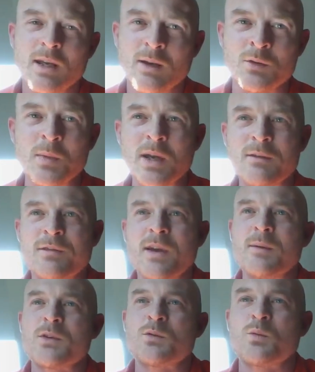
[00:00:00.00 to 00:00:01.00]
It was made
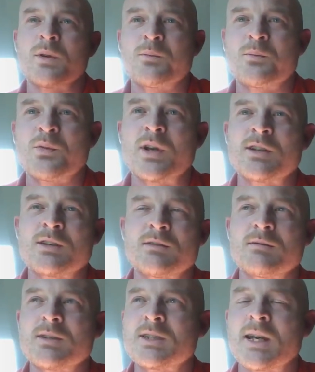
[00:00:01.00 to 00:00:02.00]
famous with
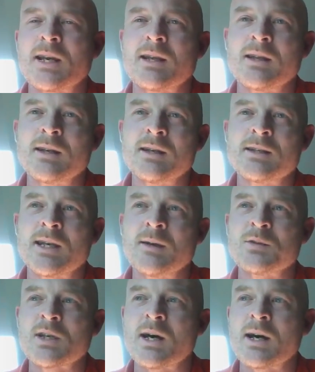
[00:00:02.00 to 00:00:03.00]
British cycling and
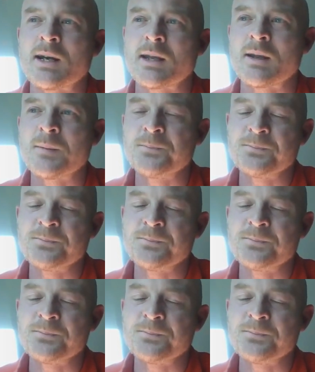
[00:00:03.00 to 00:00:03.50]
Team Sky.